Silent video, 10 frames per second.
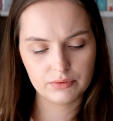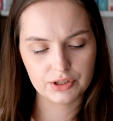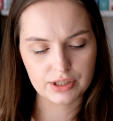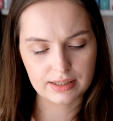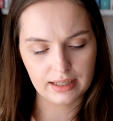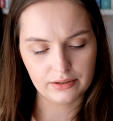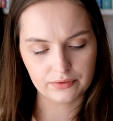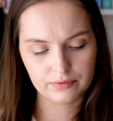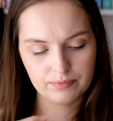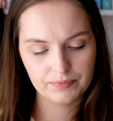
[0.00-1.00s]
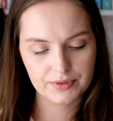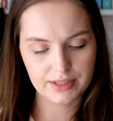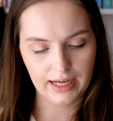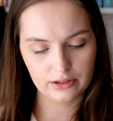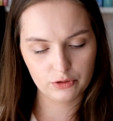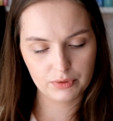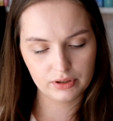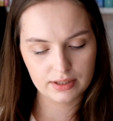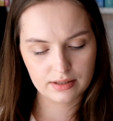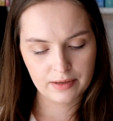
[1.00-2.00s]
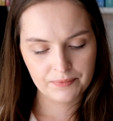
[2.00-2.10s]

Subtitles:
which is kind of sad, to be honest.